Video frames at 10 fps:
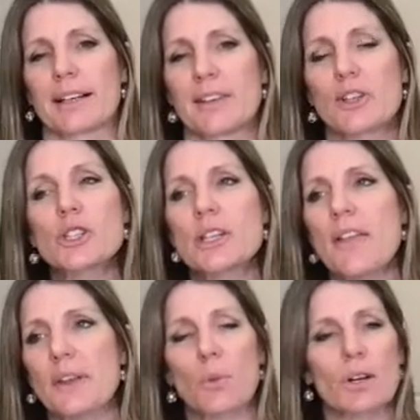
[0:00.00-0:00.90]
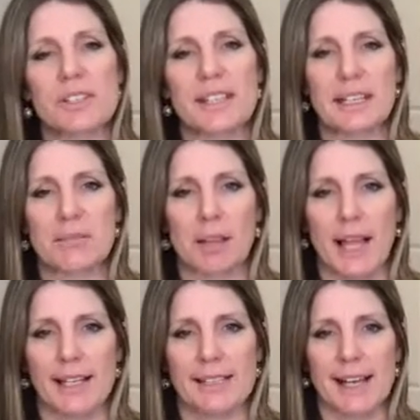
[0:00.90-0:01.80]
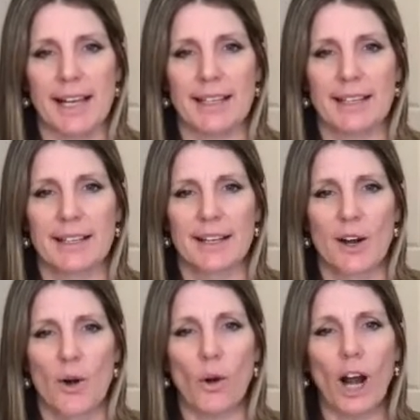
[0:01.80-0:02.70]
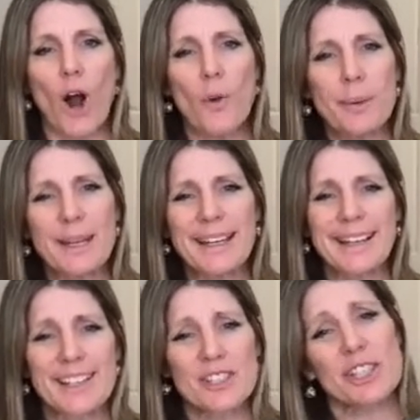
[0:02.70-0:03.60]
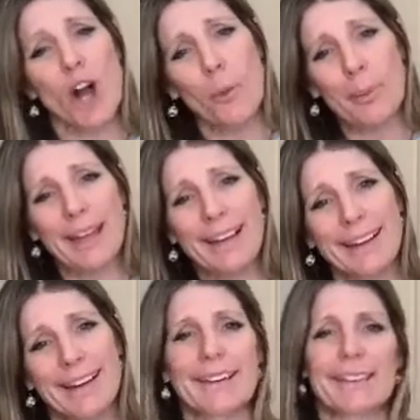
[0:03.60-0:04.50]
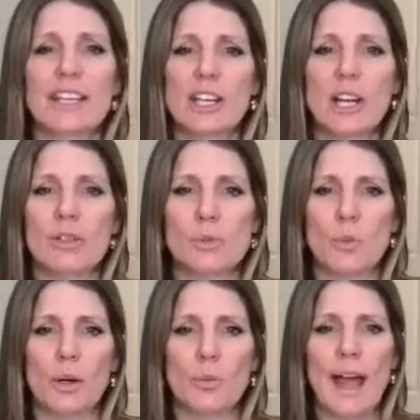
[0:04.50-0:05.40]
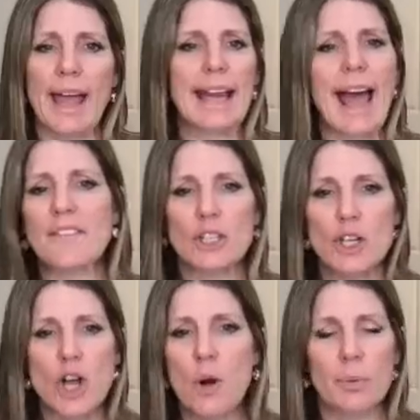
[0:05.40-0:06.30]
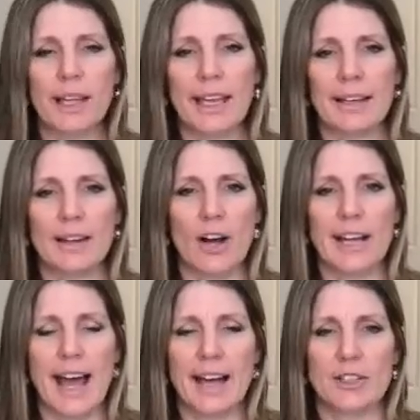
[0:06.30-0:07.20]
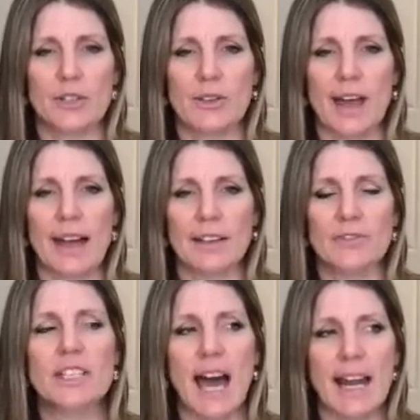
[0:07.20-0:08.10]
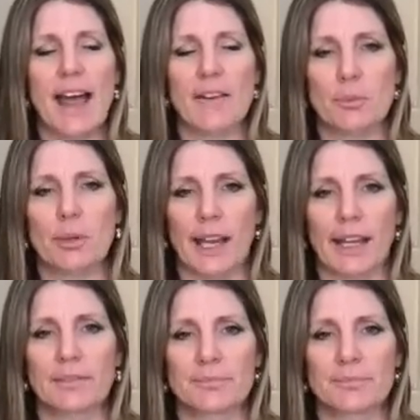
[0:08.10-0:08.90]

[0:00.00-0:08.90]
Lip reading: There's nothing worse than getting blindsided or just hoping that it goes one way and having no plan on how to do that. You've got to have a plan.